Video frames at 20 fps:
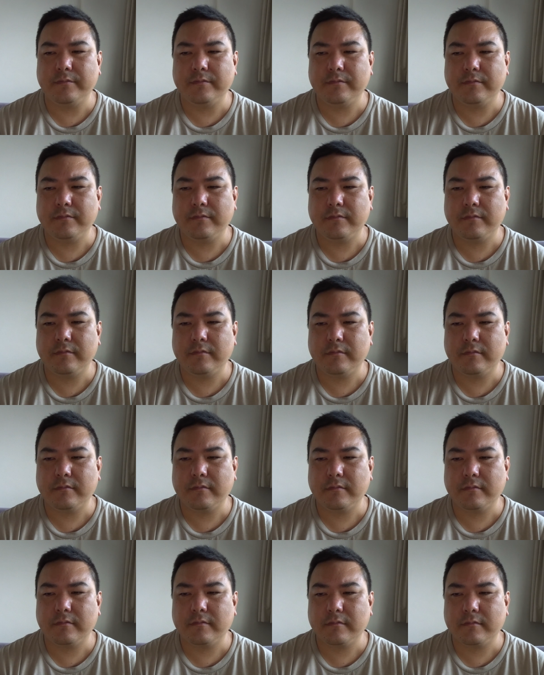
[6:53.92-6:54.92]

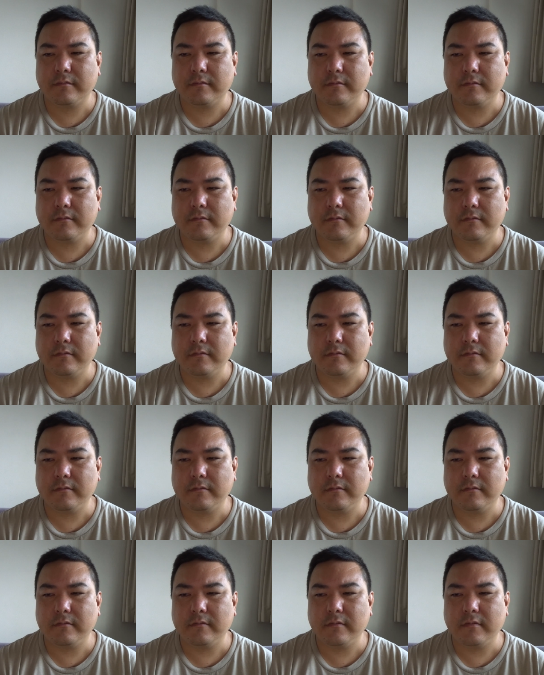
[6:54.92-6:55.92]

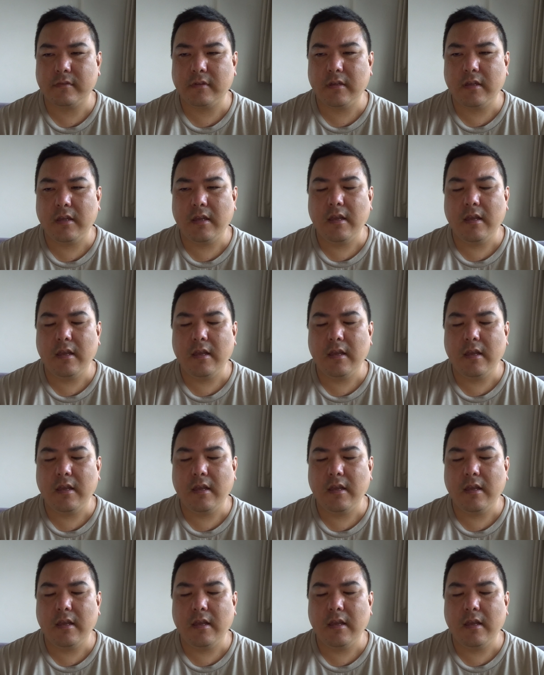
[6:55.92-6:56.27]
(no one is talking)